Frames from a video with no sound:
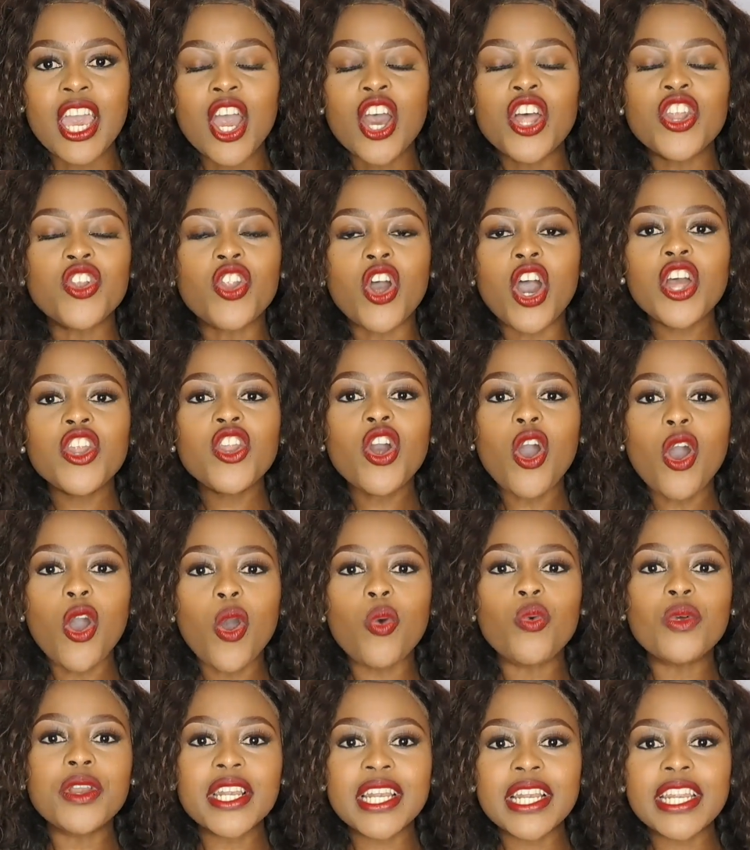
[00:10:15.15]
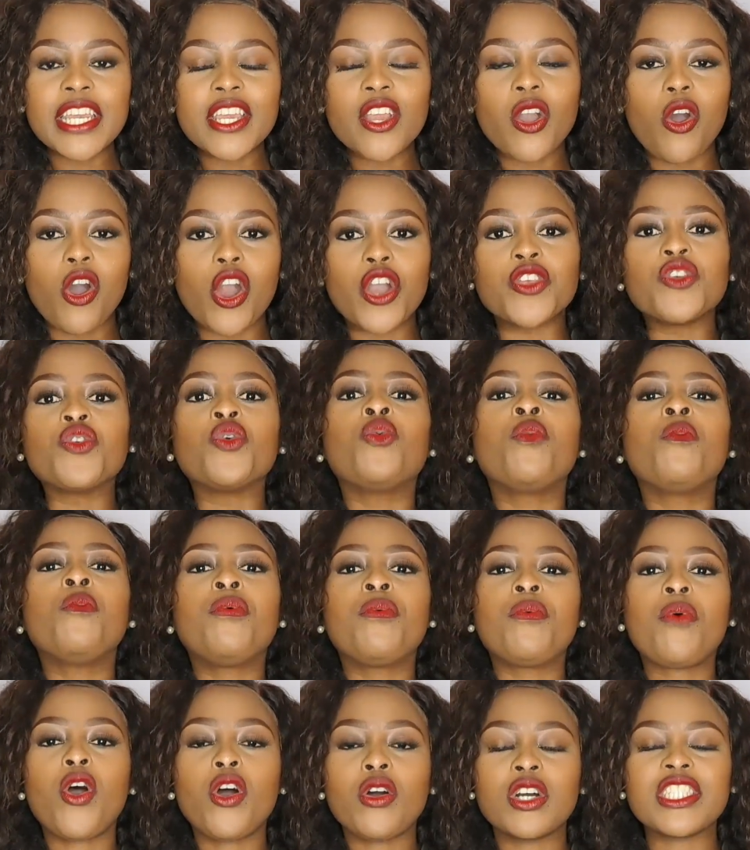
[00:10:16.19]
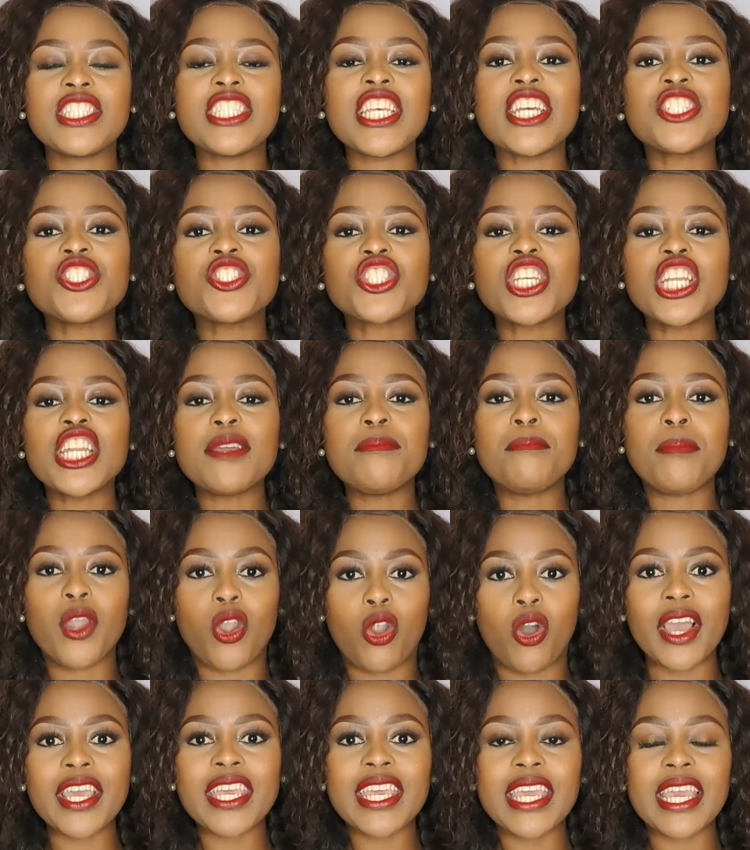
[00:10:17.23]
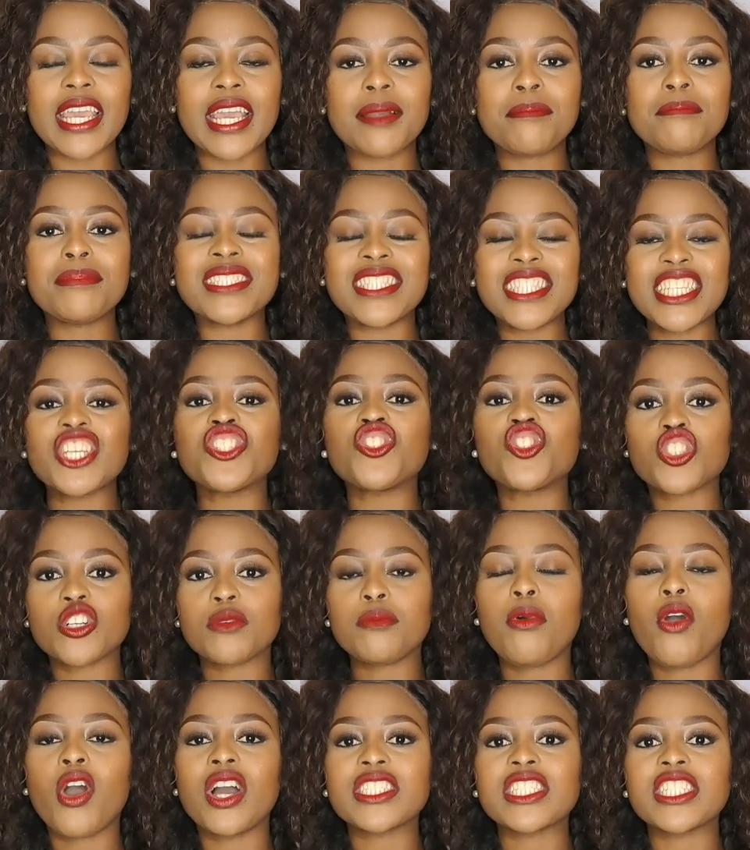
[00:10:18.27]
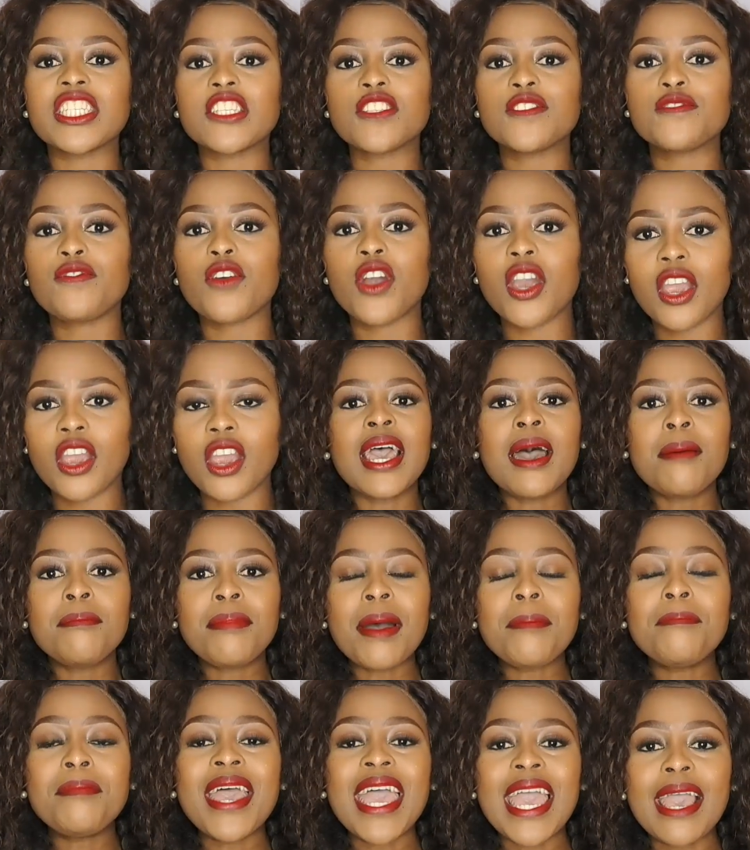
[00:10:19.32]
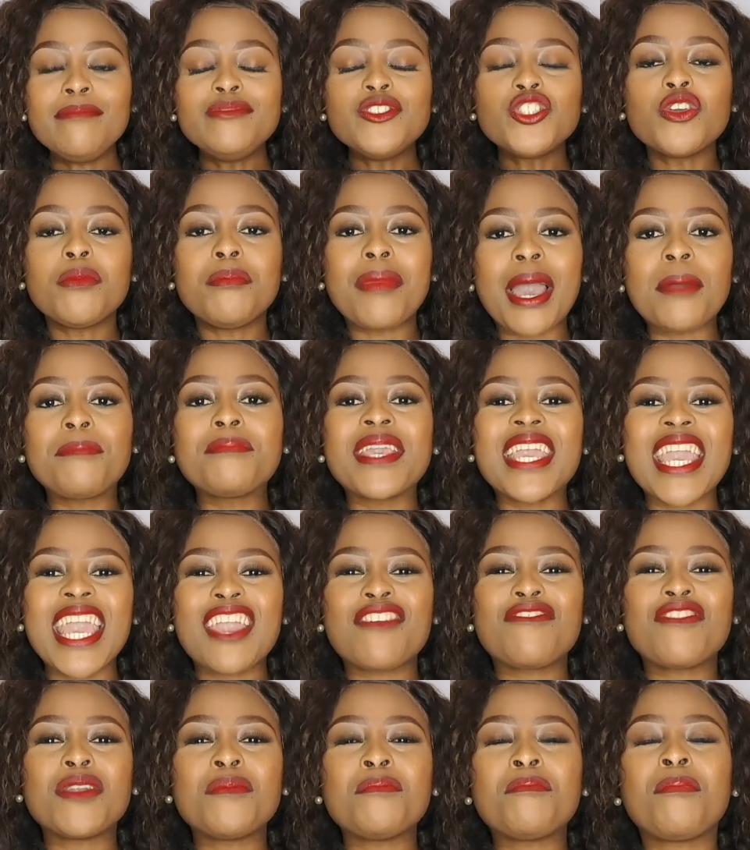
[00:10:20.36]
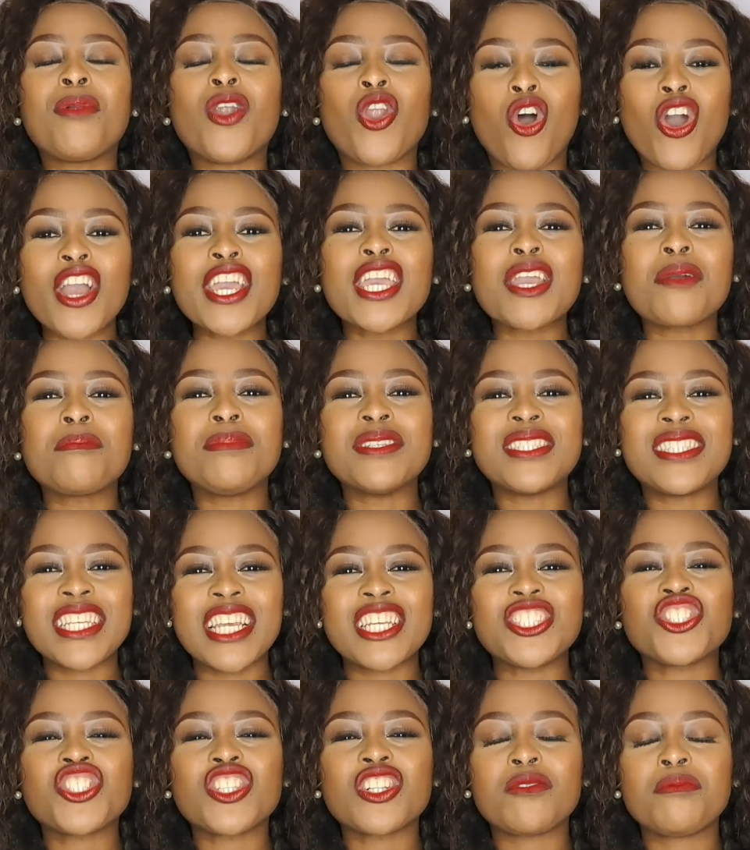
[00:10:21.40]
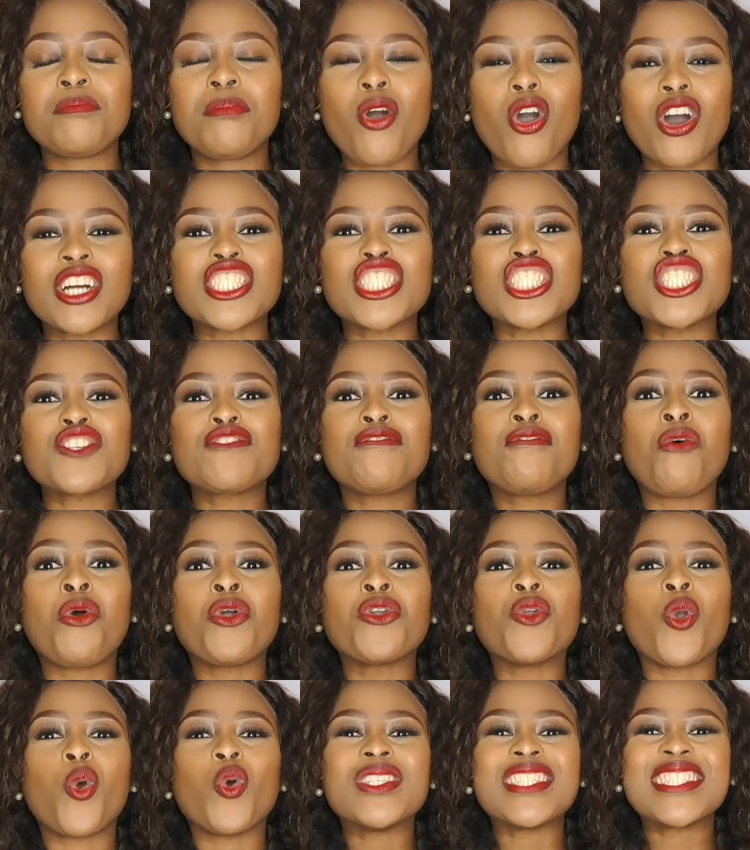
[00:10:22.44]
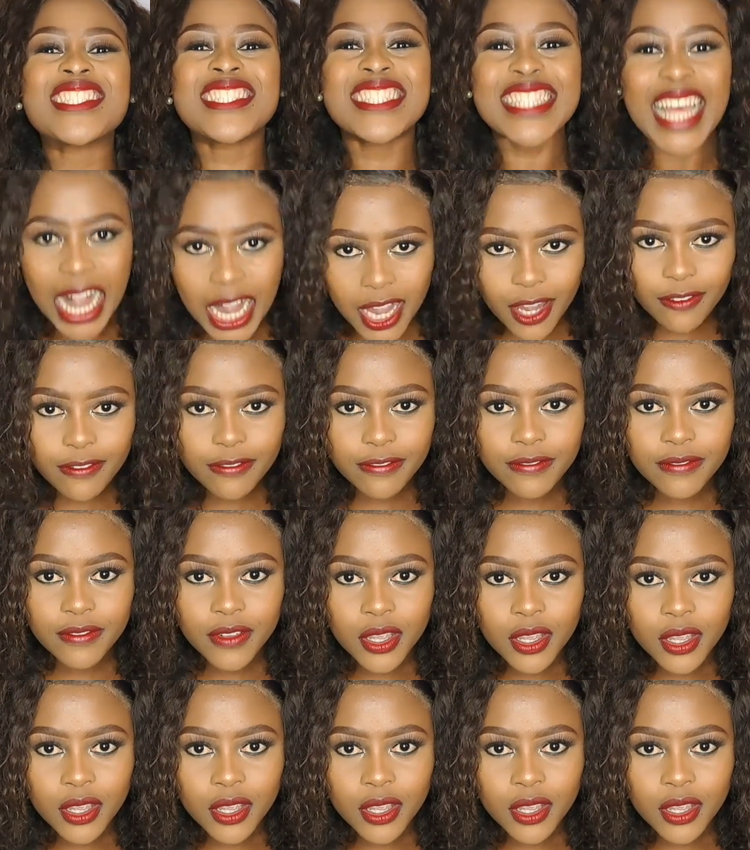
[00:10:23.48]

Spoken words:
Not only are you potentially blocking potential partners for her, but perhaps you might be even blocking potential partners for yourself.